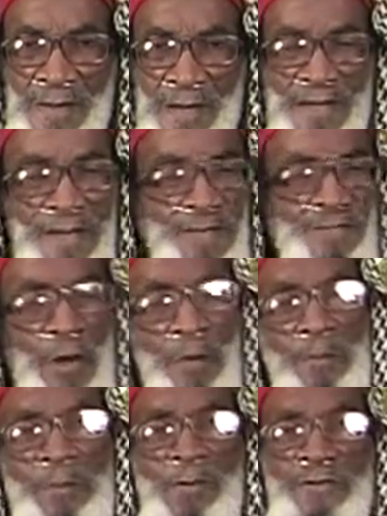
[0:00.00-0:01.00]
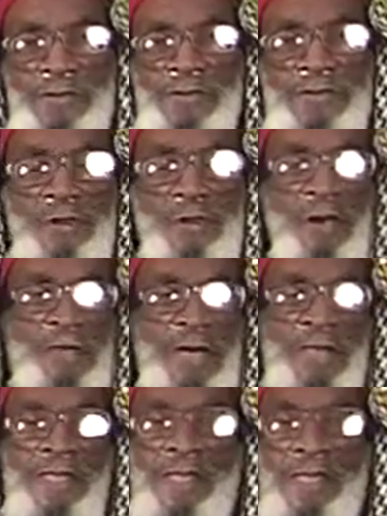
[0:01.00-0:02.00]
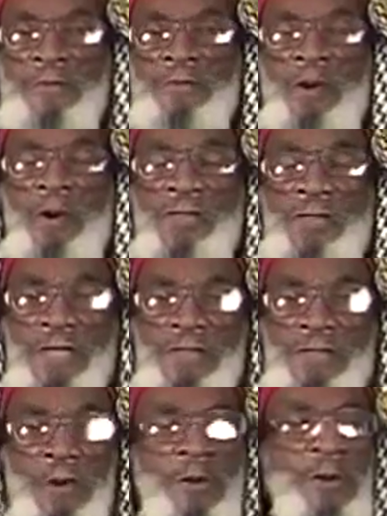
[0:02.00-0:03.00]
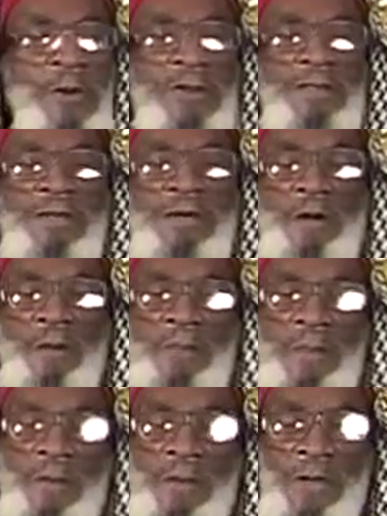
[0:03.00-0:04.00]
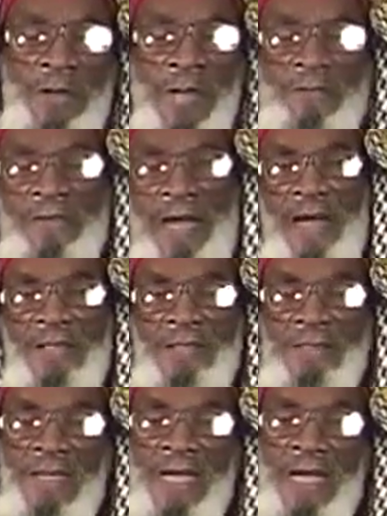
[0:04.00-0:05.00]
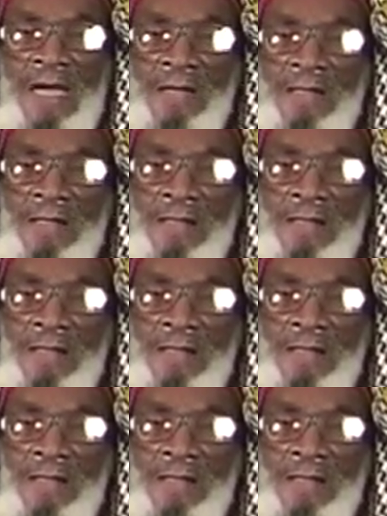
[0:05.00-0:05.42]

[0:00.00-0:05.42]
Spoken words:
And the dope pushers and all that, throwing that dope, is killing people in Afghanistan.